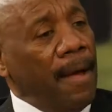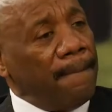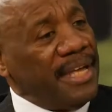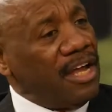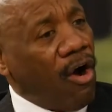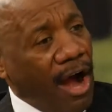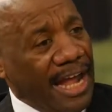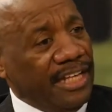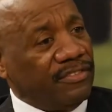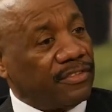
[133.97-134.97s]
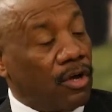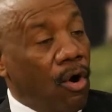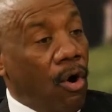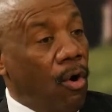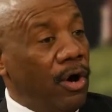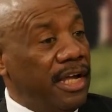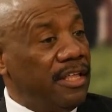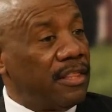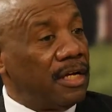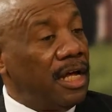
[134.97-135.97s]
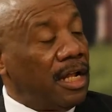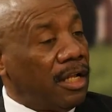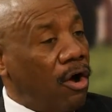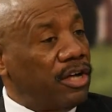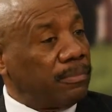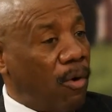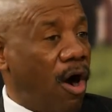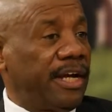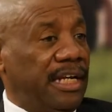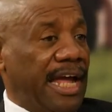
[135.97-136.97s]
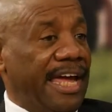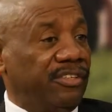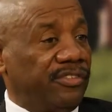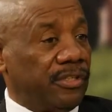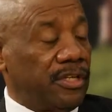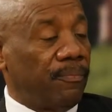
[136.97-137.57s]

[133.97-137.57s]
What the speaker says: PR agents or either large marketing agencies.